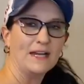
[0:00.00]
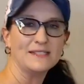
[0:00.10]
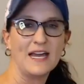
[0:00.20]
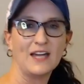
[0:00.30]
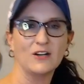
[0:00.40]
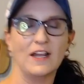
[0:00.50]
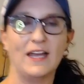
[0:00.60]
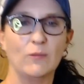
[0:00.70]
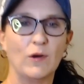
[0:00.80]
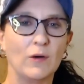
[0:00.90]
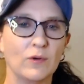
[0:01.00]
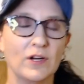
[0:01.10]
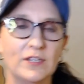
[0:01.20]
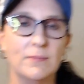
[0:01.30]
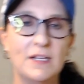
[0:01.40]
my Saturday while we're
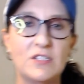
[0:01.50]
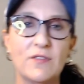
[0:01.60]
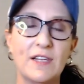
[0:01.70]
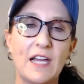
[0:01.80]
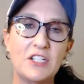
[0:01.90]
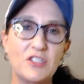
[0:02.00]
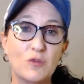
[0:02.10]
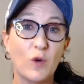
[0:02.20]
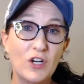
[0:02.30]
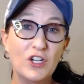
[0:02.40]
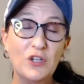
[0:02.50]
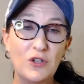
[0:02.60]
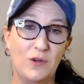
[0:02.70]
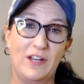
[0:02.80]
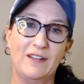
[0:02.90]
in the midst of elections. What are you
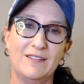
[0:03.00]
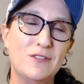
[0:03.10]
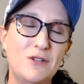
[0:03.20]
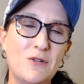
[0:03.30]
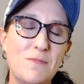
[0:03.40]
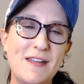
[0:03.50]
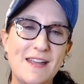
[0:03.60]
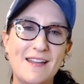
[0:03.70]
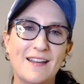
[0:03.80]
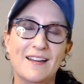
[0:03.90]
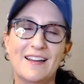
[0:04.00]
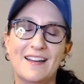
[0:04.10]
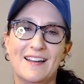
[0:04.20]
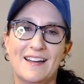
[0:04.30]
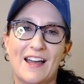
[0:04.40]
doing to be
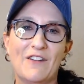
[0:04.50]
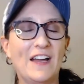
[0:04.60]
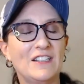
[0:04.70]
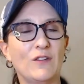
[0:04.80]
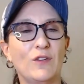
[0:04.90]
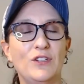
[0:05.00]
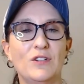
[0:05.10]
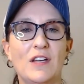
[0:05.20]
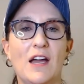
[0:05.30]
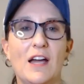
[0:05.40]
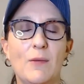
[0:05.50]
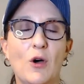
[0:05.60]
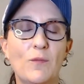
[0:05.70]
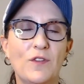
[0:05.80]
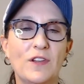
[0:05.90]
effective with your time?
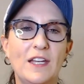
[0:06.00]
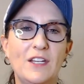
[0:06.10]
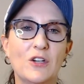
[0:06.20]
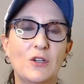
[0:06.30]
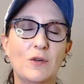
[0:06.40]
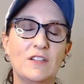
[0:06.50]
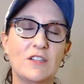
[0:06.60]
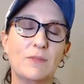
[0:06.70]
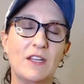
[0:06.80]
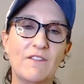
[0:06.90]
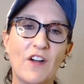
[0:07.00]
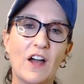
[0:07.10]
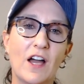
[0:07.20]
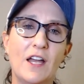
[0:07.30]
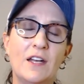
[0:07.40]
Hopefully you're doing something
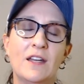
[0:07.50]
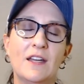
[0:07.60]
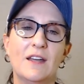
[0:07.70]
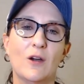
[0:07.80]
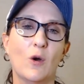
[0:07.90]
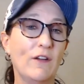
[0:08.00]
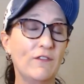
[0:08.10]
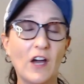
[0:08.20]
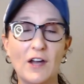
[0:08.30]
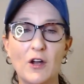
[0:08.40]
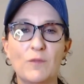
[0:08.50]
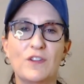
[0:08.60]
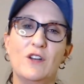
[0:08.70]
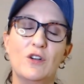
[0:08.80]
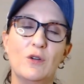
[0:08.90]
fun. If not,
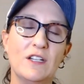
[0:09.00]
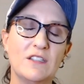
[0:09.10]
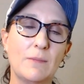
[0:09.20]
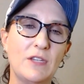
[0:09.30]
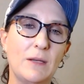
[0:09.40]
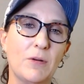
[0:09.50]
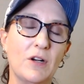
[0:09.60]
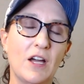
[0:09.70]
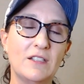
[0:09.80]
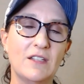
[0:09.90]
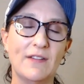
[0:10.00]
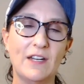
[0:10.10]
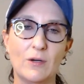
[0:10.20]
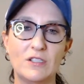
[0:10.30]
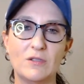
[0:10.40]
hopefully you're doing something productive. I
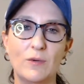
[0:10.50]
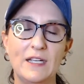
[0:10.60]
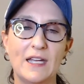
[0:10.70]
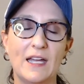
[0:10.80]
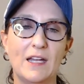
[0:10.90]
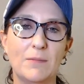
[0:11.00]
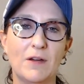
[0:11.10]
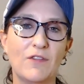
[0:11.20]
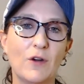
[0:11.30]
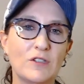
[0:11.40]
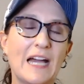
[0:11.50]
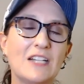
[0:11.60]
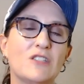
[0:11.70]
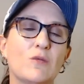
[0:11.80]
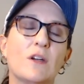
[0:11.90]
know it's a weekend, but folks,
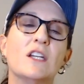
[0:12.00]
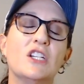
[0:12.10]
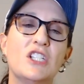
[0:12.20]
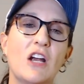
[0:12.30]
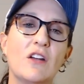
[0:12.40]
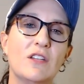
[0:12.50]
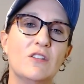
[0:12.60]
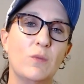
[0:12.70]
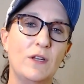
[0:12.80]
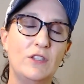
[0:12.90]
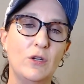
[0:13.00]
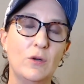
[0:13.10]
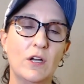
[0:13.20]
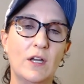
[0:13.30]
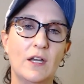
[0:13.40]
I just wanted to share this with
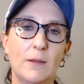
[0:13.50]
you